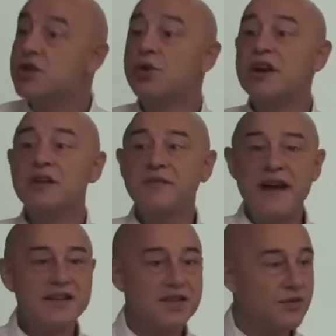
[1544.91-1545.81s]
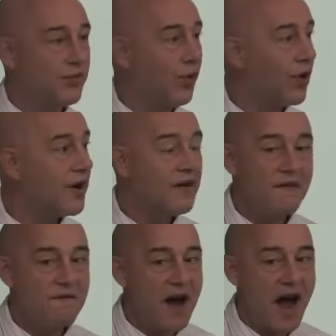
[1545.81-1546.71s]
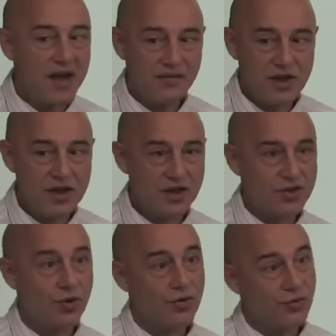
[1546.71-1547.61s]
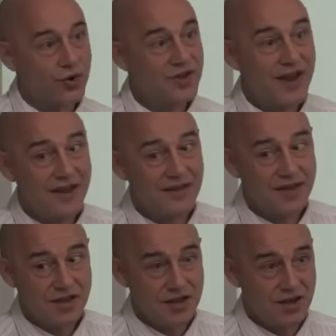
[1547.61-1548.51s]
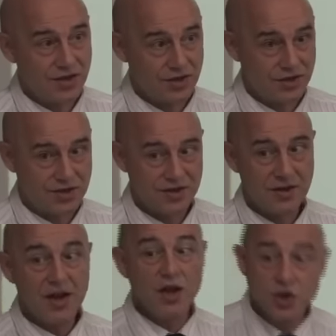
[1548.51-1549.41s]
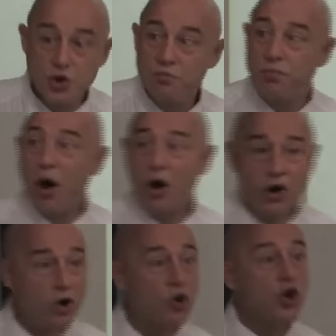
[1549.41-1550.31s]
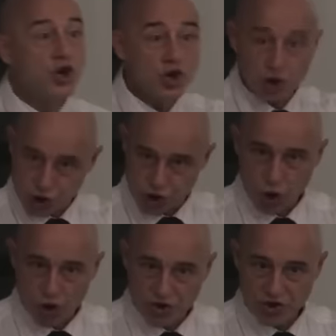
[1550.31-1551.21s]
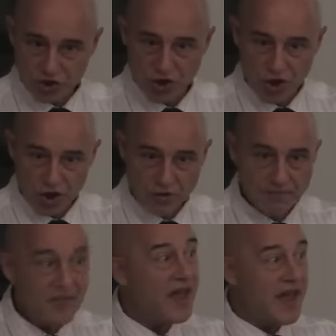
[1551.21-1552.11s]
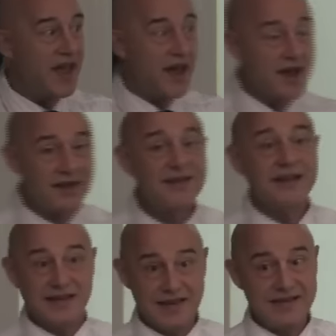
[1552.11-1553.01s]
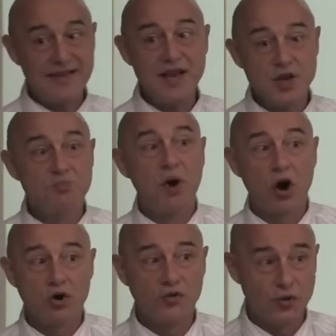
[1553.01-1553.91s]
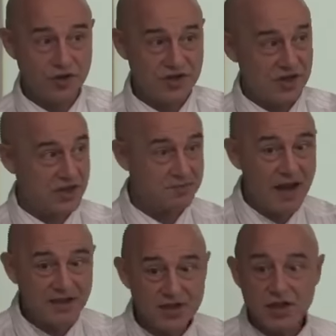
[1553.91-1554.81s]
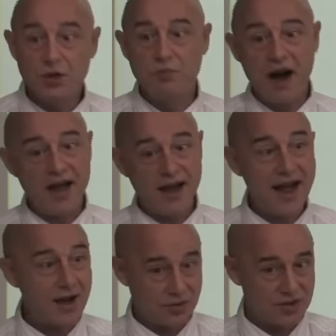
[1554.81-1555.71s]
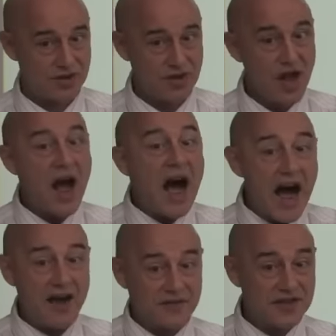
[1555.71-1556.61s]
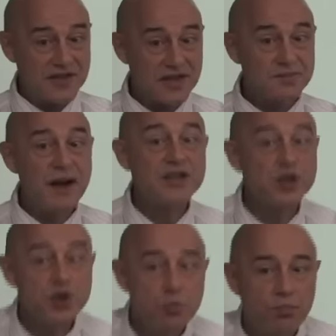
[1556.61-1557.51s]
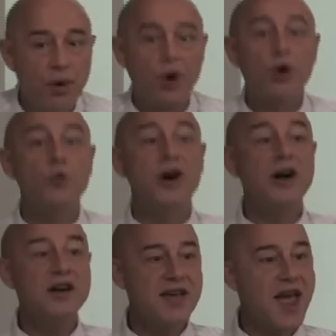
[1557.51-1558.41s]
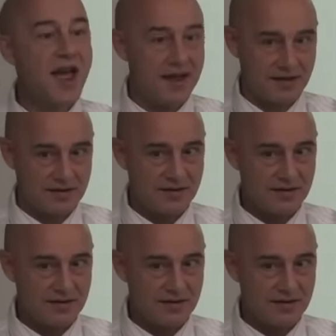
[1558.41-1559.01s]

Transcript: you invest it for five years or for 10 years. You borrow short term and let's say you borrow for six months, you buy a house. After six months, you borrow again